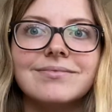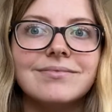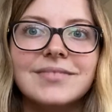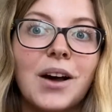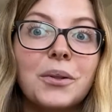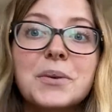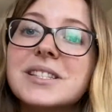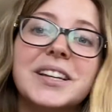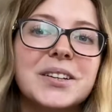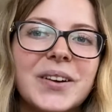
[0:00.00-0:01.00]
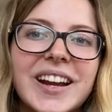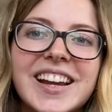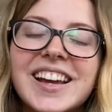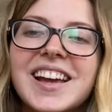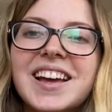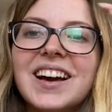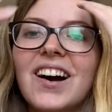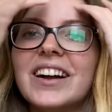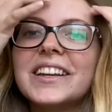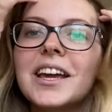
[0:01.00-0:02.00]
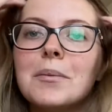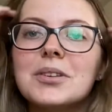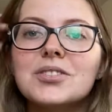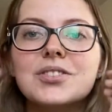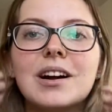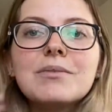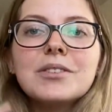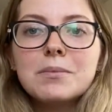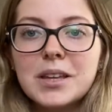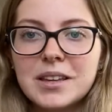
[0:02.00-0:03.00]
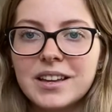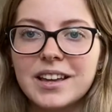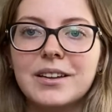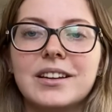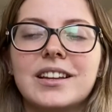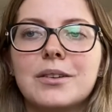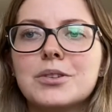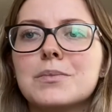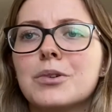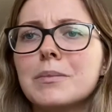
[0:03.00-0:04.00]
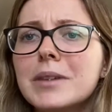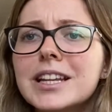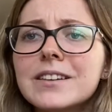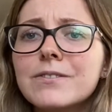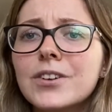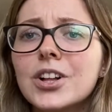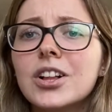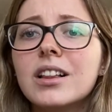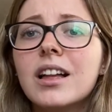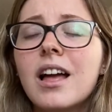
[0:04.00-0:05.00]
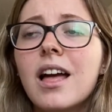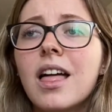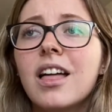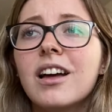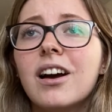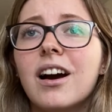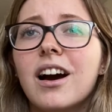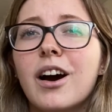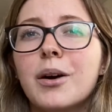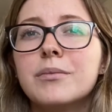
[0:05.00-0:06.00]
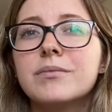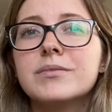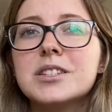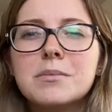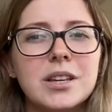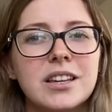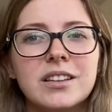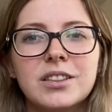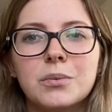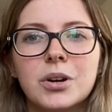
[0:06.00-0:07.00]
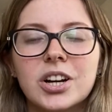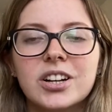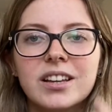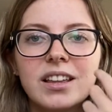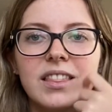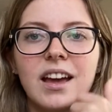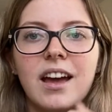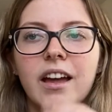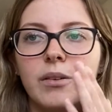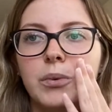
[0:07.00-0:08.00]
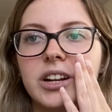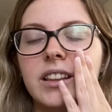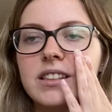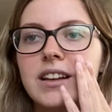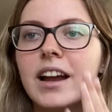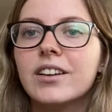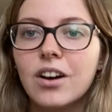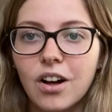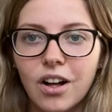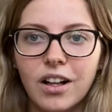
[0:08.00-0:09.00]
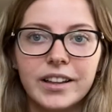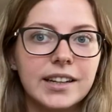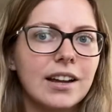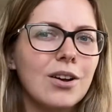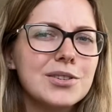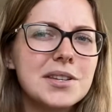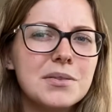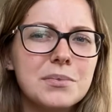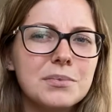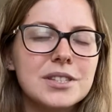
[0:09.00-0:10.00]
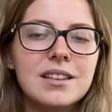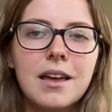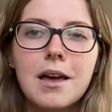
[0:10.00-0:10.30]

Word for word: not only was it a great on-campus job for me, and it was more meaningful um, to me, the work, than working in the dining hall, and it also was